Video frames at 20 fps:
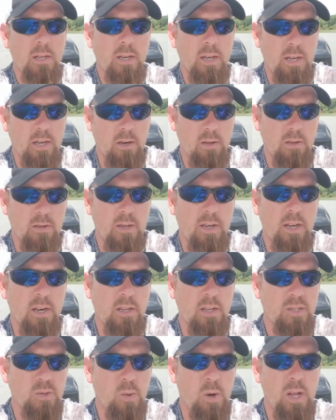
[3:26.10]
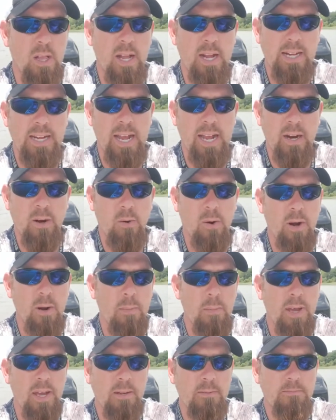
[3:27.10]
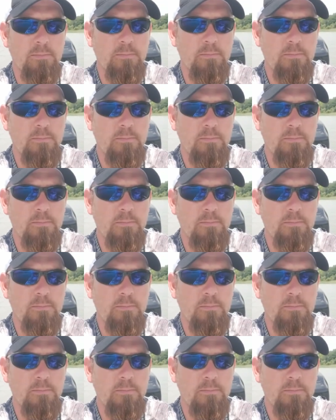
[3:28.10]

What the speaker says: it'll sway like that quite a bit.